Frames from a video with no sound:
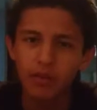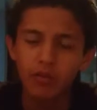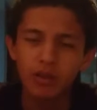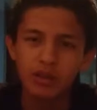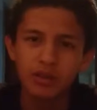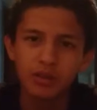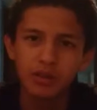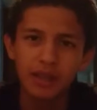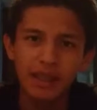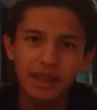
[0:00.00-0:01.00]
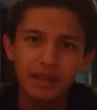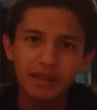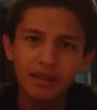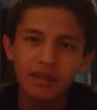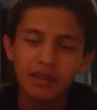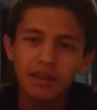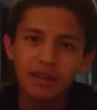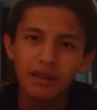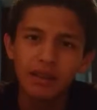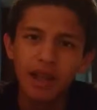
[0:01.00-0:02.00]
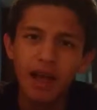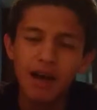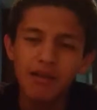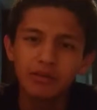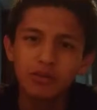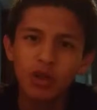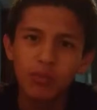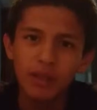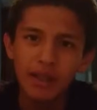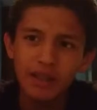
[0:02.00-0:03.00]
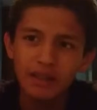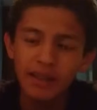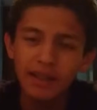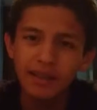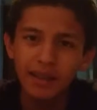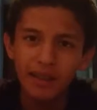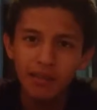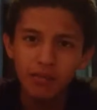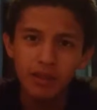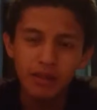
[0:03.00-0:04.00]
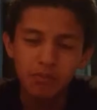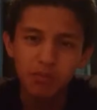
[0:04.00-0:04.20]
which contained a dominant allele with